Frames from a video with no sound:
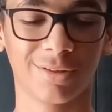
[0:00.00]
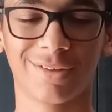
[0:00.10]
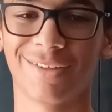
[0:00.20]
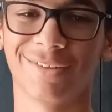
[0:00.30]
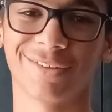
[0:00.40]

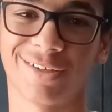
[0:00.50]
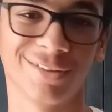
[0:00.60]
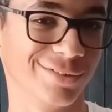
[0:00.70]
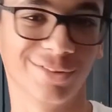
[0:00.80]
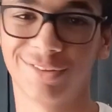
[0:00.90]
I just gotta
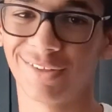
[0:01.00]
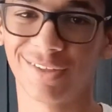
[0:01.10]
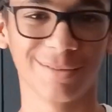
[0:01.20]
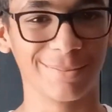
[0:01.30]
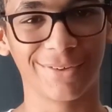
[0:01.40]
do this
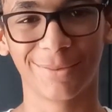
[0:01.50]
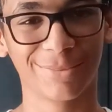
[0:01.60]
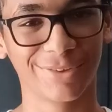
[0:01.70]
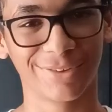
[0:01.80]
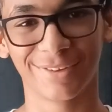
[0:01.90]
again, bro. I'm
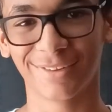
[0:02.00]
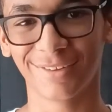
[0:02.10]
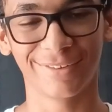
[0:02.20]
so